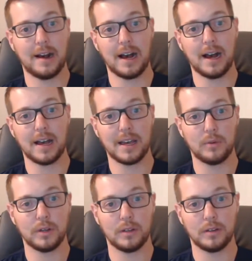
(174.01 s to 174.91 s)
I
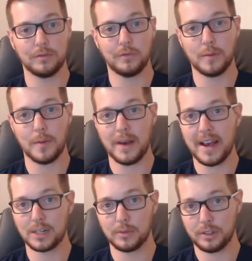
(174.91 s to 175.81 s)
will form a pact with